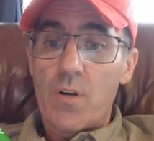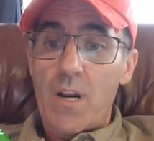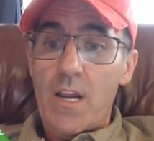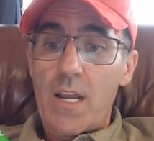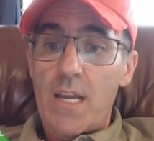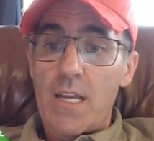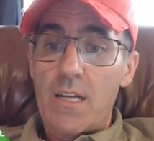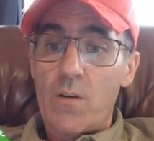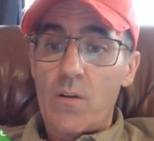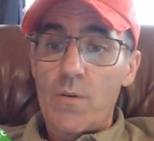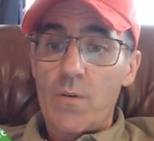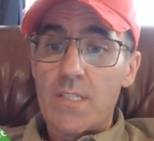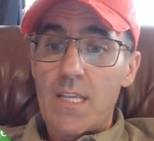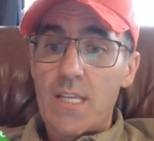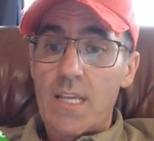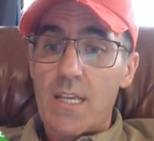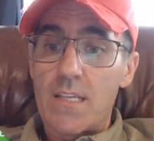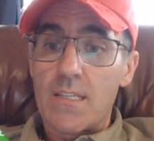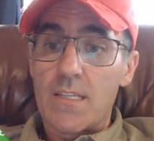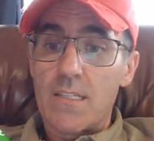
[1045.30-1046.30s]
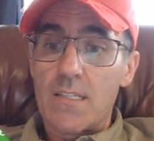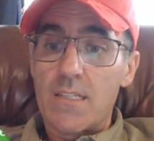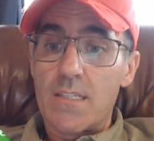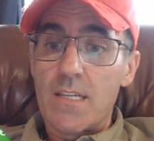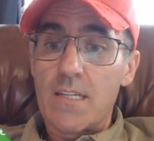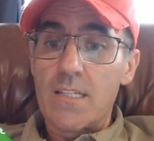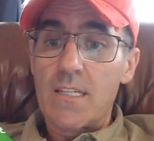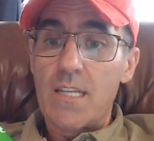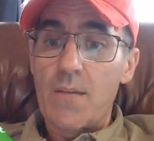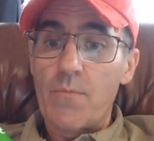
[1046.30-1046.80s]
Ape Trade, who is
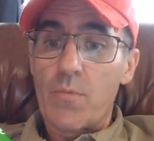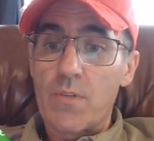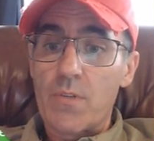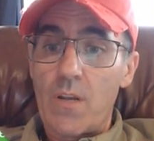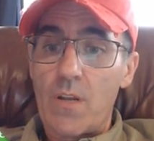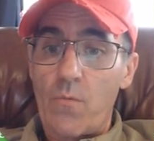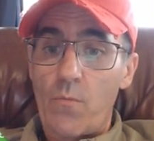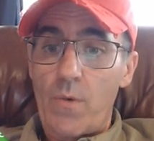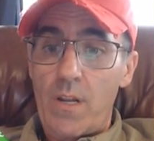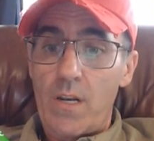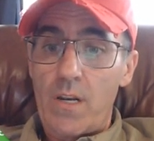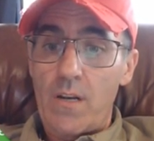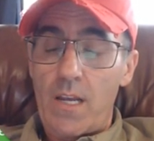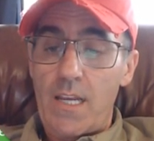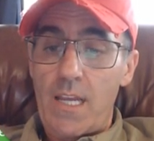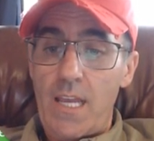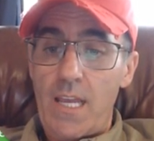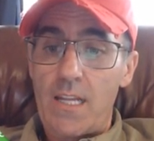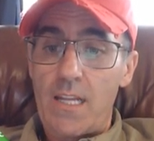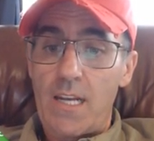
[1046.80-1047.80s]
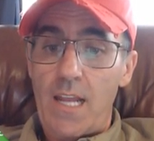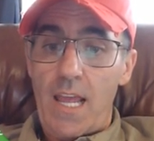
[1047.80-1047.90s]
this? 16% win.